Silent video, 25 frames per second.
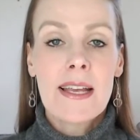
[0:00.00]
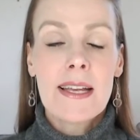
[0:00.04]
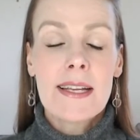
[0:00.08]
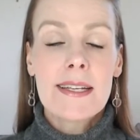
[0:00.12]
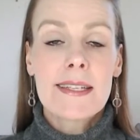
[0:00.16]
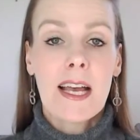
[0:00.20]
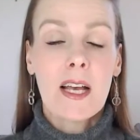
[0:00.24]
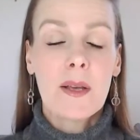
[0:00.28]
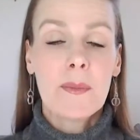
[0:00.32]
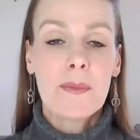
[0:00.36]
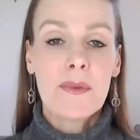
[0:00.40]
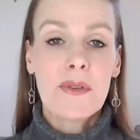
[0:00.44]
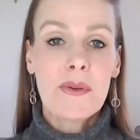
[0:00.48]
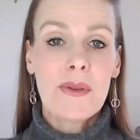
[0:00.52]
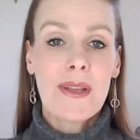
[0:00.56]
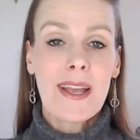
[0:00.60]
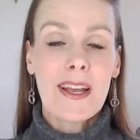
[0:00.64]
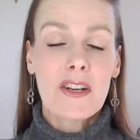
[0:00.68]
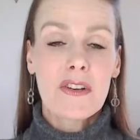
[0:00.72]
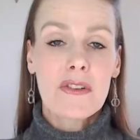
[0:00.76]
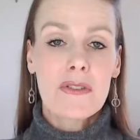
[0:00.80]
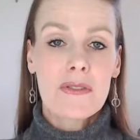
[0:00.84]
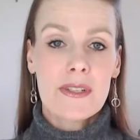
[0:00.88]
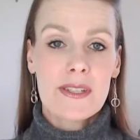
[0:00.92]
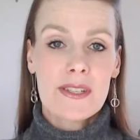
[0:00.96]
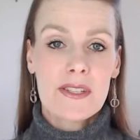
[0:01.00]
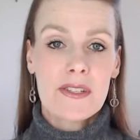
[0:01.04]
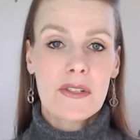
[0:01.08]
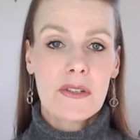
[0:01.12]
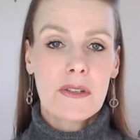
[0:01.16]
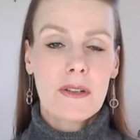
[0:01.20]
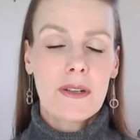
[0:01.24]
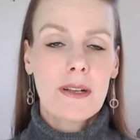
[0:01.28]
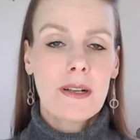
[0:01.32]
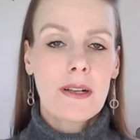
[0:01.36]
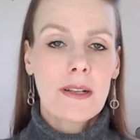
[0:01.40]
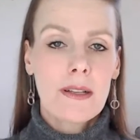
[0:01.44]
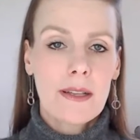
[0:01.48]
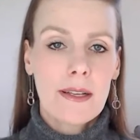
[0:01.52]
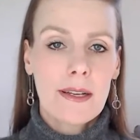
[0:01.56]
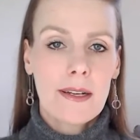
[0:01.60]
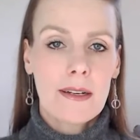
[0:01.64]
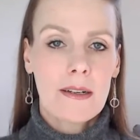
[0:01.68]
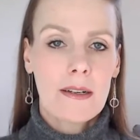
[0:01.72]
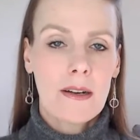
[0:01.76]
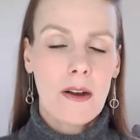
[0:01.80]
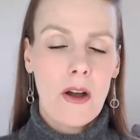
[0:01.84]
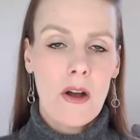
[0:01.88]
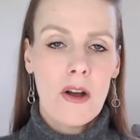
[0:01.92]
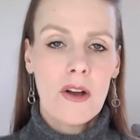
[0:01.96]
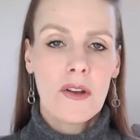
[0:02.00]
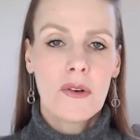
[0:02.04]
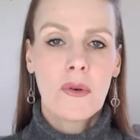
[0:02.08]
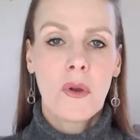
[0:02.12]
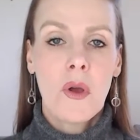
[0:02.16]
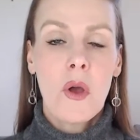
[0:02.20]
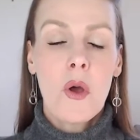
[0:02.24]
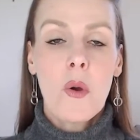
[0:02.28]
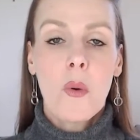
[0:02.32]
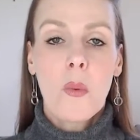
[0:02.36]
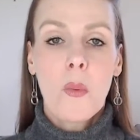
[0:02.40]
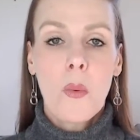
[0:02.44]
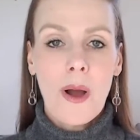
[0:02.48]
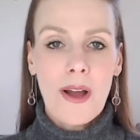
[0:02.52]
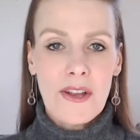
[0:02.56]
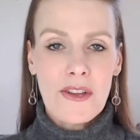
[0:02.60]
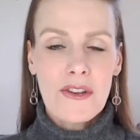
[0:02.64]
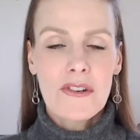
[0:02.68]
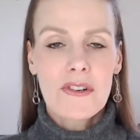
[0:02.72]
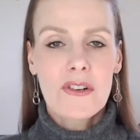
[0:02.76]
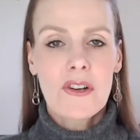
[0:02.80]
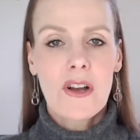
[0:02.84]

to help you get crystal clear on what you're